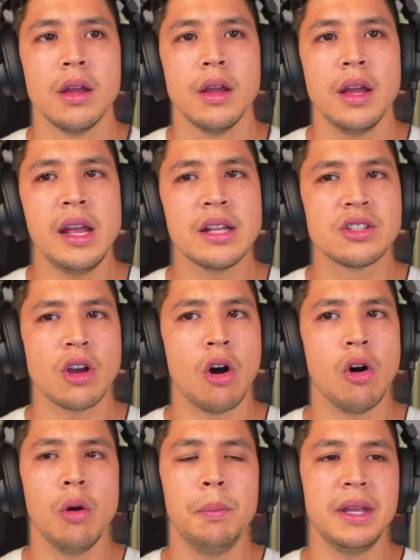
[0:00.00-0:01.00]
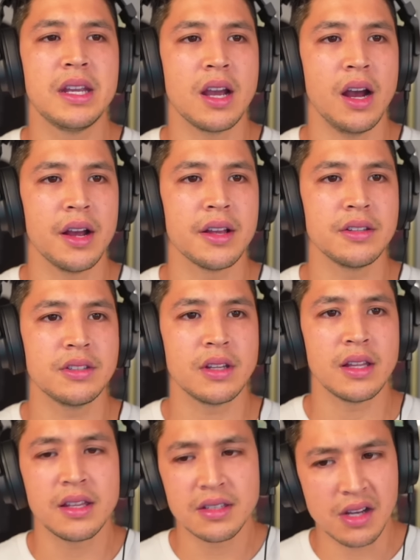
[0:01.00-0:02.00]
It's all because,
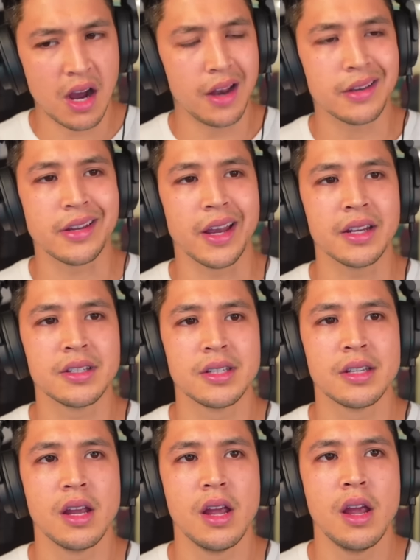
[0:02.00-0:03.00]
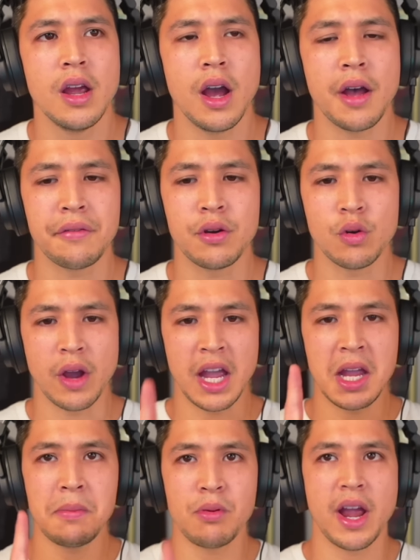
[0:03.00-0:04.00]
in this context, of who
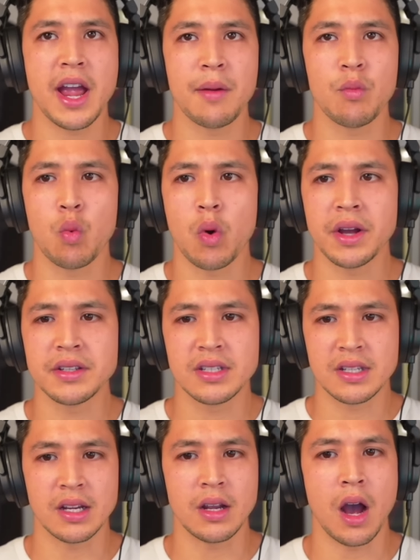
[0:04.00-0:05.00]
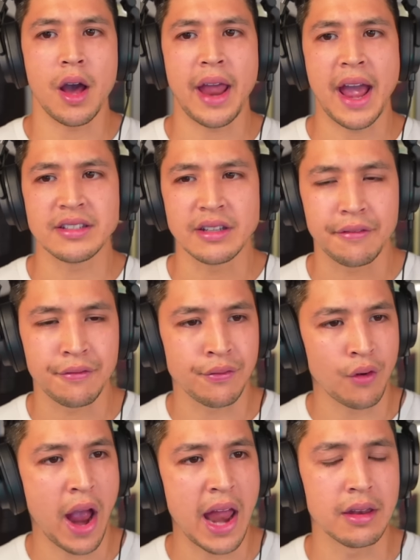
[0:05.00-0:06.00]
Abraham was to God as a
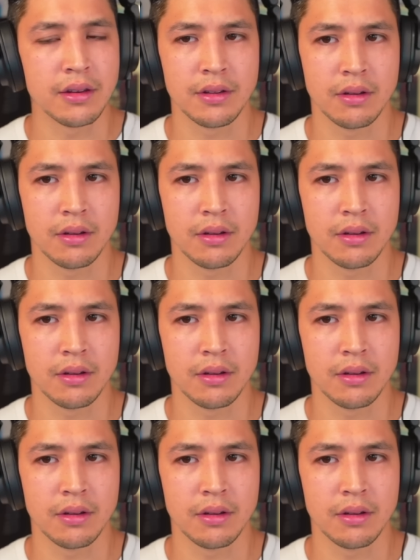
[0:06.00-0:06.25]
friend.